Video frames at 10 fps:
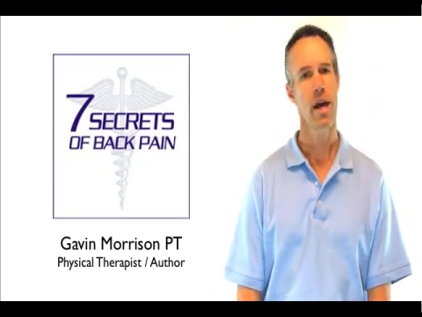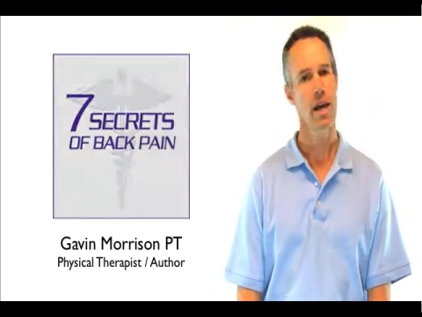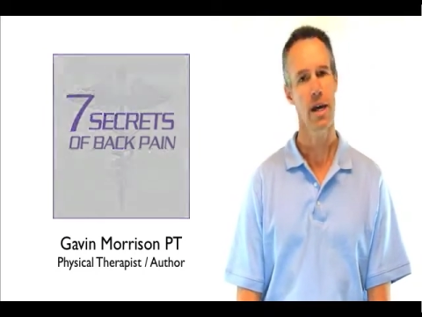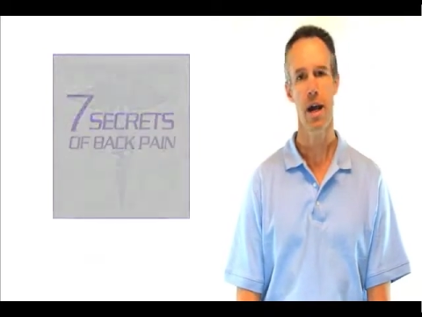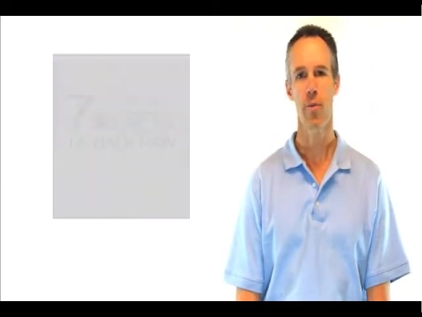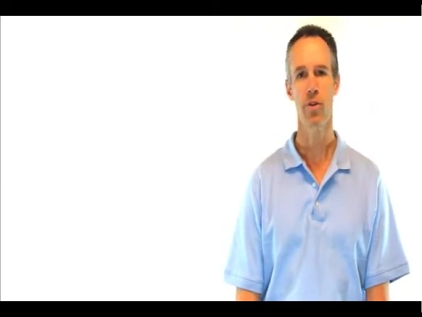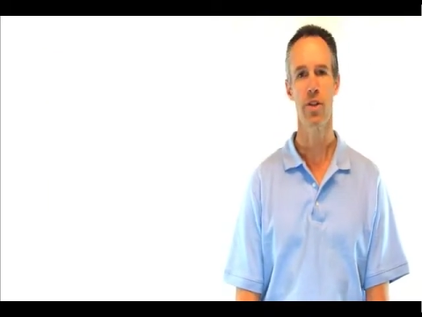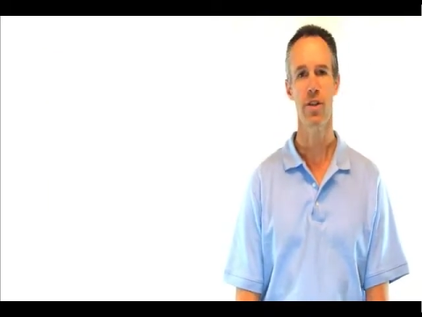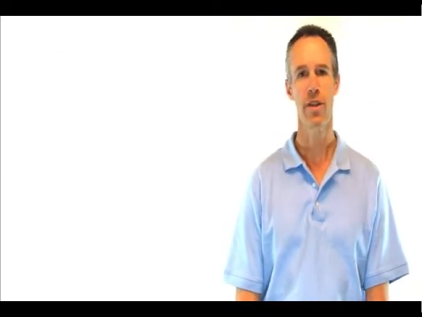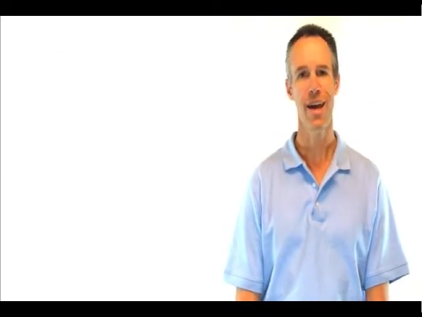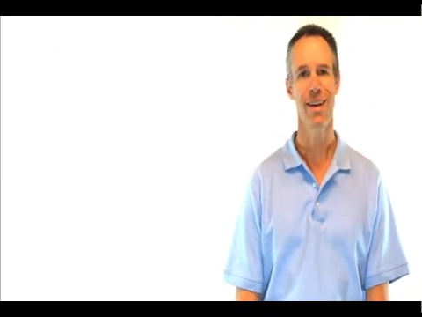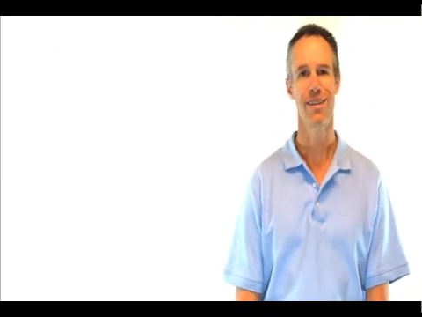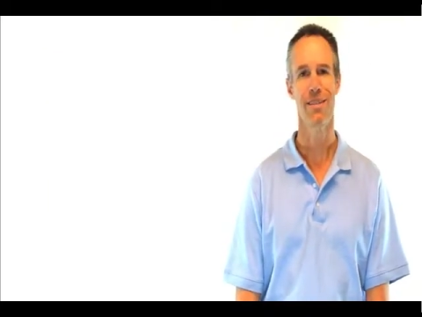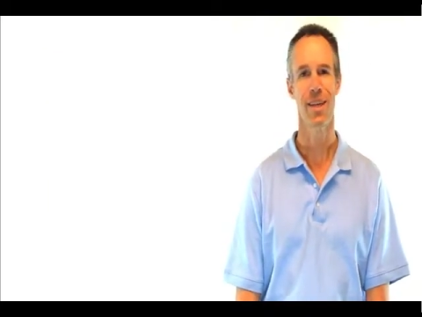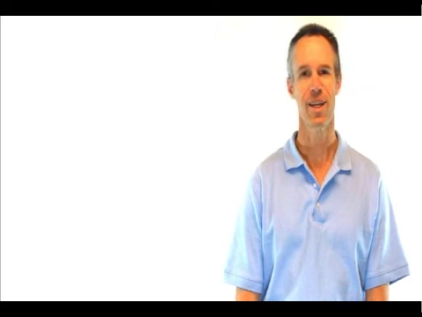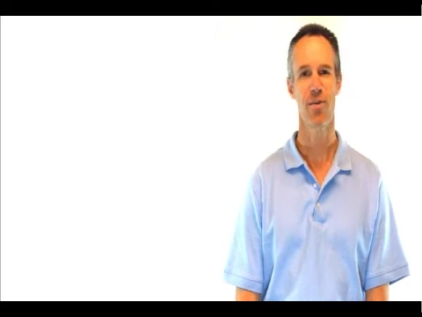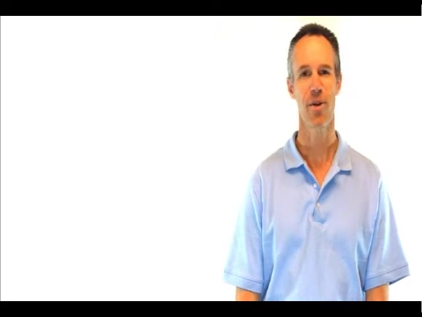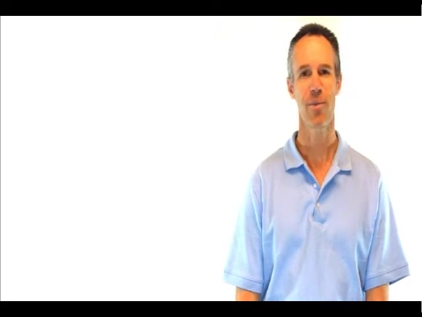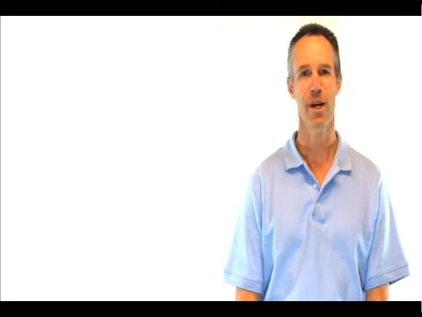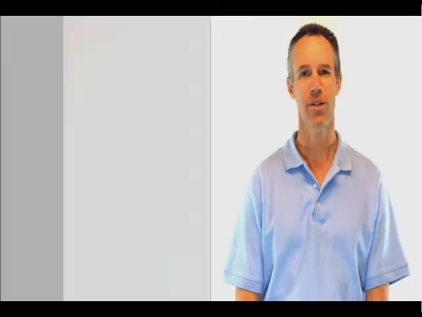and I will see you then. Thank you
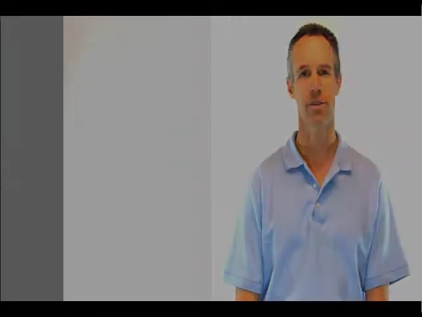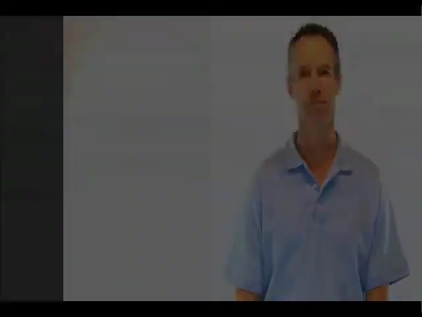very much.